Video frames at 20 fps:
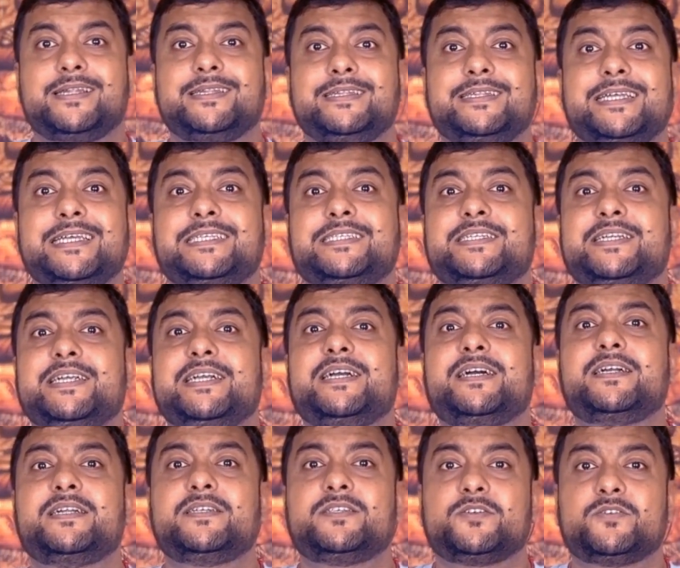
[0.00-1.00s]
These
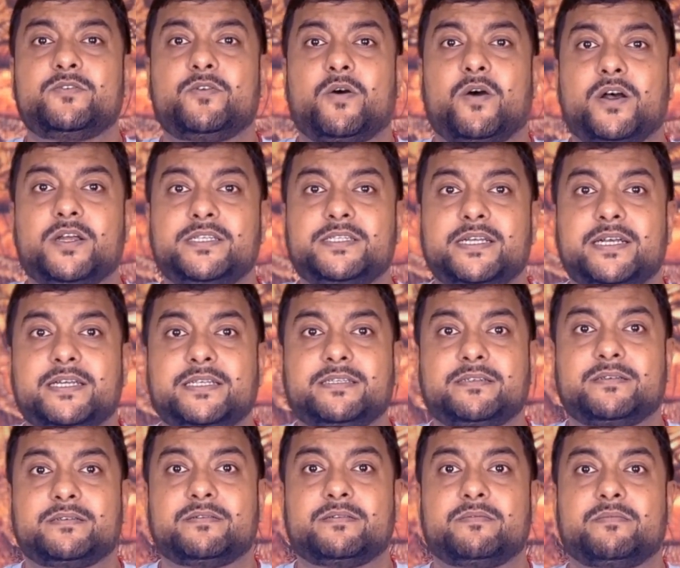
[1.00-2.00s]
triggers cause
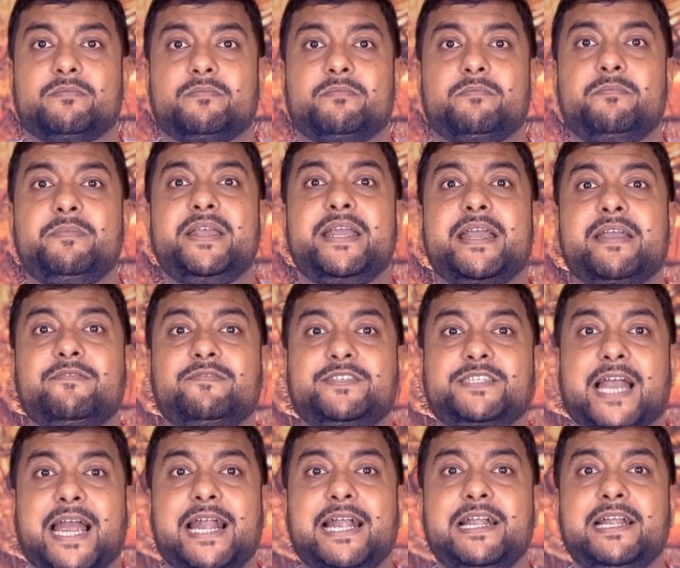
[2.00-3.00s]
us behave
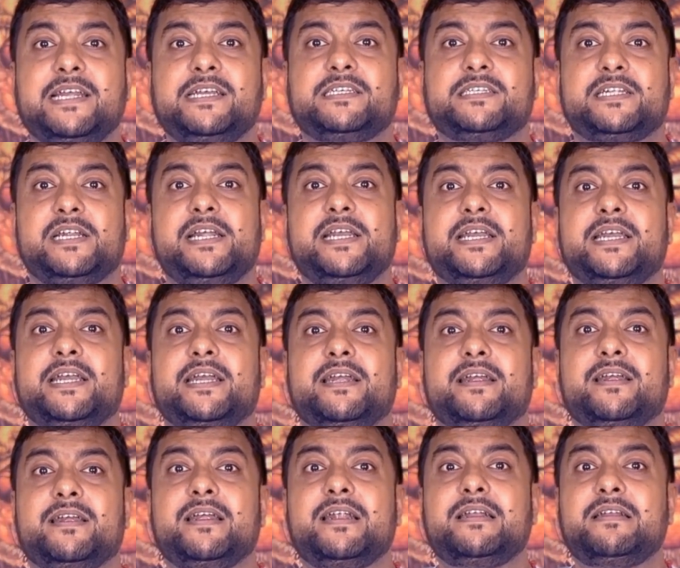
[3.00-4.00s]
childishly
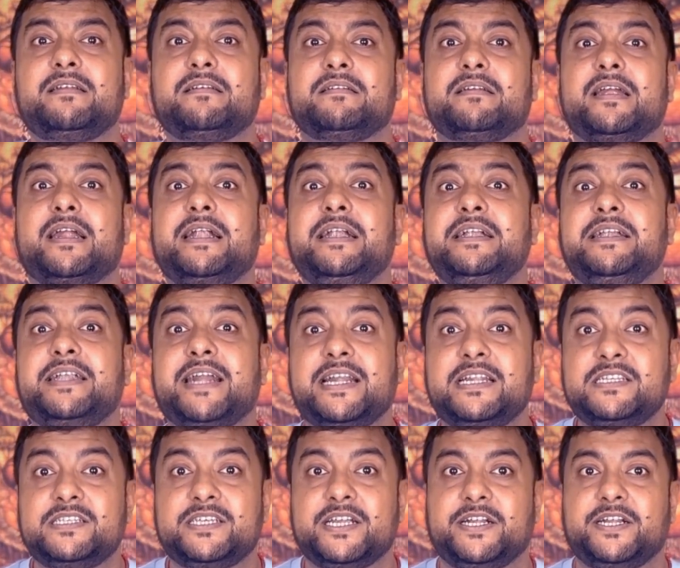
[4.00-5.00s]
in
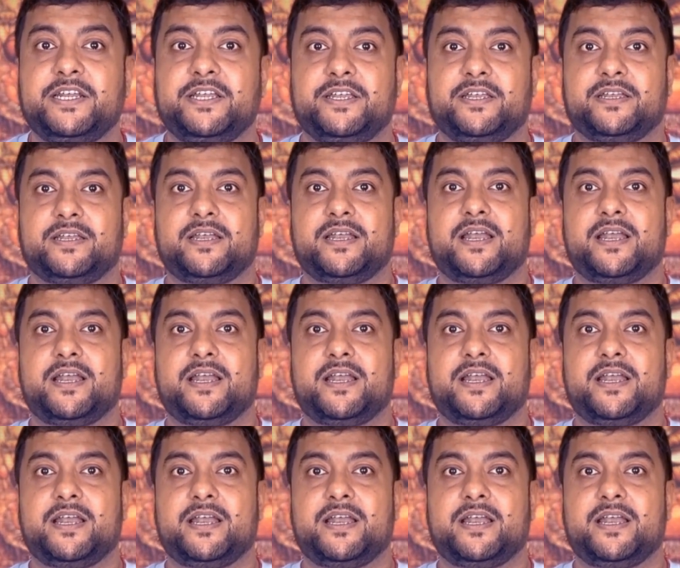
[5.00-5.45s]
intensity